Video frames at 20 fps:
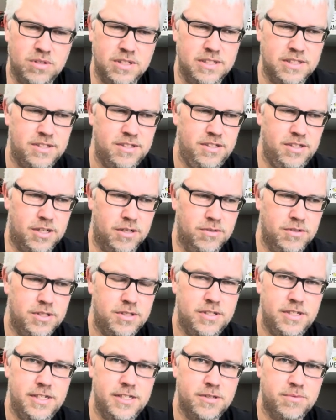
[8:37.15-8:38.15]
It's,
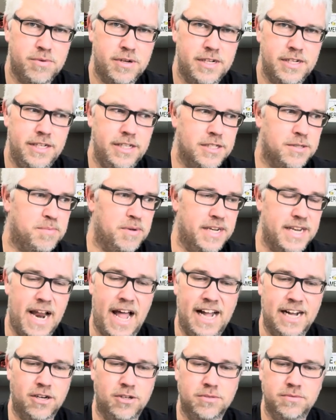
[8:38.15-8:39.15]
it is what it is. But
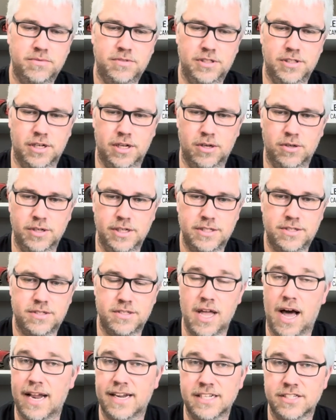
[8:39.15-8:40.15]
now, it's
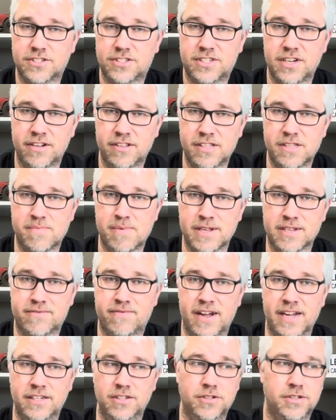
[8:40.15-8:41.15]
not necessarily the best
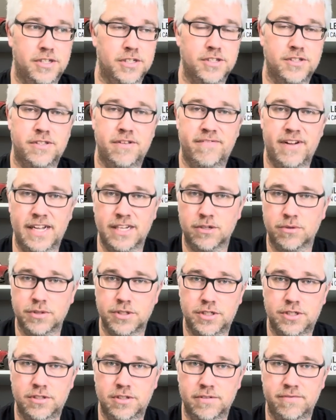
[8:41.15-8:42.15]
value because the
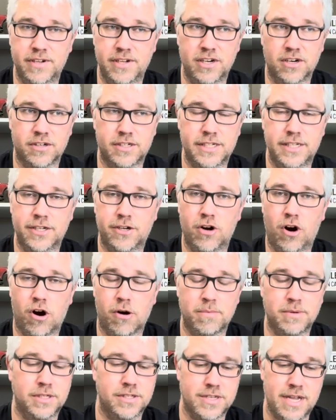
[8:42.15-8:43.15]
Vanquish, the VRD
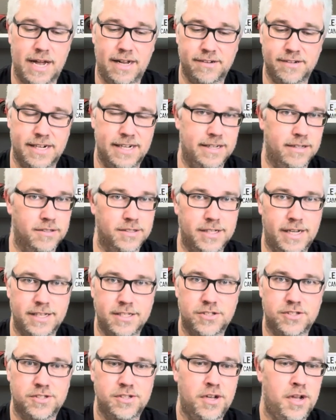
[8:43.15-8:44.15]
Carbon's out now, and
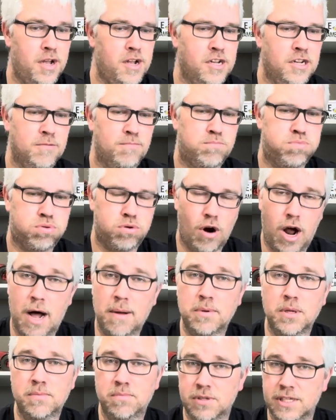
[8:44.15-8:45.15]
that's
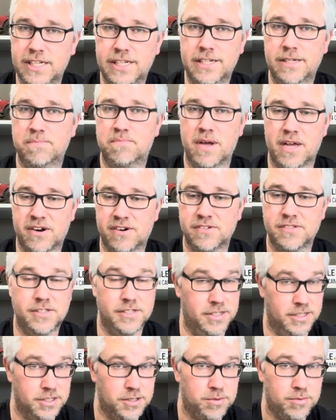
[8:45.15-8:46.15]
probably better than
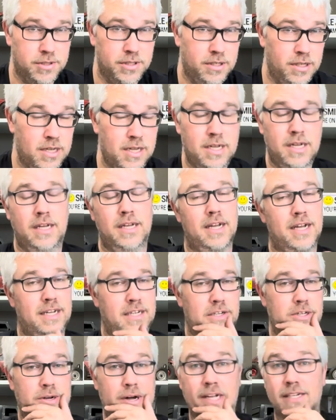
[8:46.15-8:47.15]
this one. I
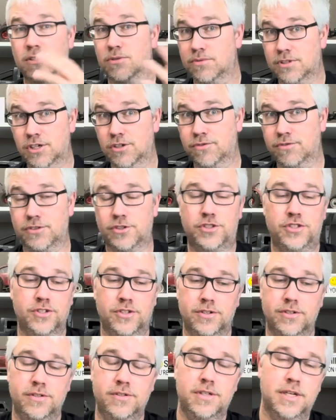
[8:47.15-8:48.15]
don't know for
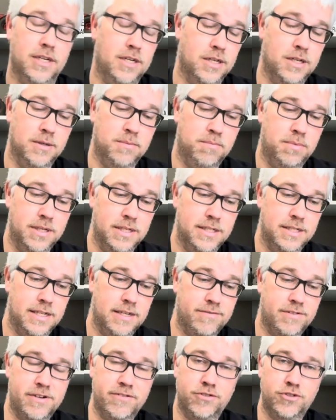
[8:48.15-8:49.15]
sure, but
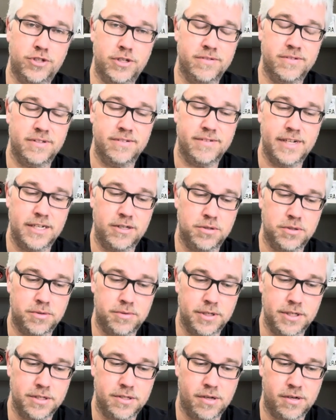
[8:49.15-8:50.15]
I've never driven a Vanquish
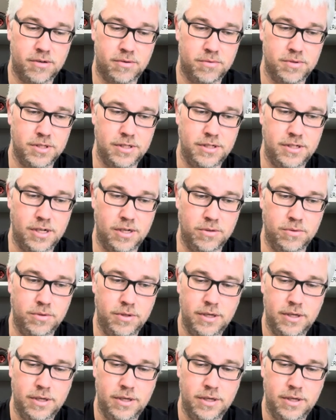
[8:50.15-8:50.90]
rig, so I don't really know.